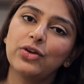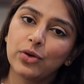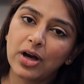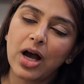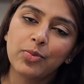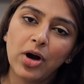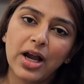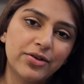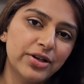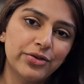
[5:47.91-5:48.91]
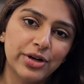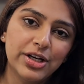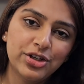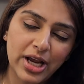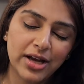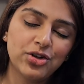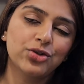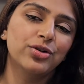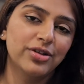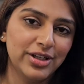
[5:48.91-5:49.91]
your carbohydrate rich and
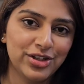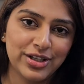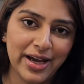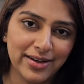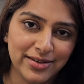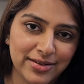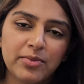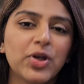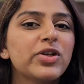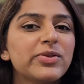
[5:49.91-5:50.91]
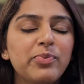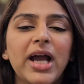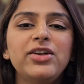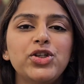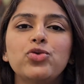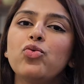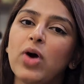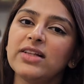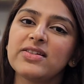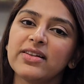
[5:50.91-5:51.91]
sugar rich diet. Because, mind you,
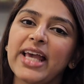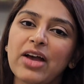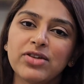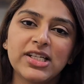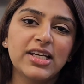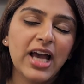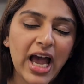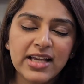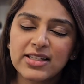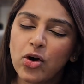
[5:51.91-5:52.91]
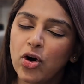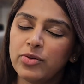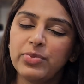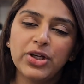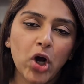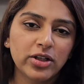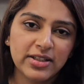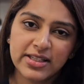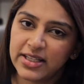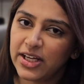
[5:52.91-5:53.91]
once the cavity has gone beyond
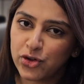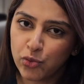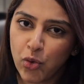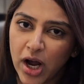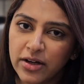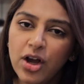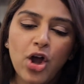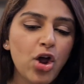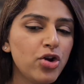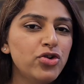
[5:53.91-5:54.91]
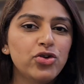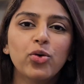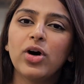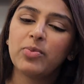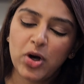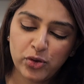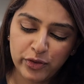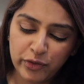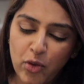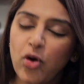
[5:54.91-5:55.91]
the stage one, no amount
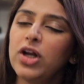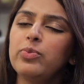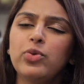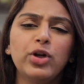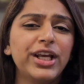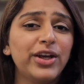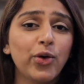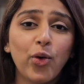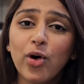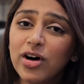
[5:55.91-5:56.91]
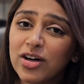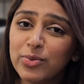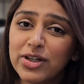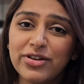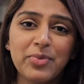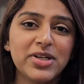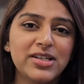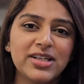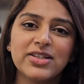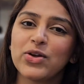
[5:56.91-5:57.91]
of oil pulling or herbal
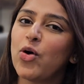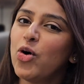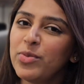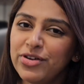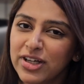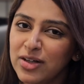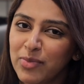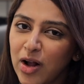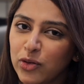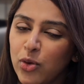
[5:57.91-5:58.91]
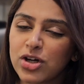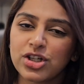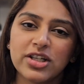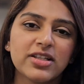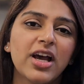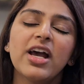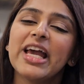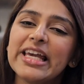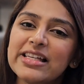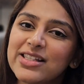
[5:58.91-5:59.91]
remedies or miracle mouthwashes
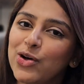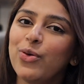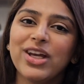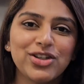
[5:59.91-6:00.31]
is going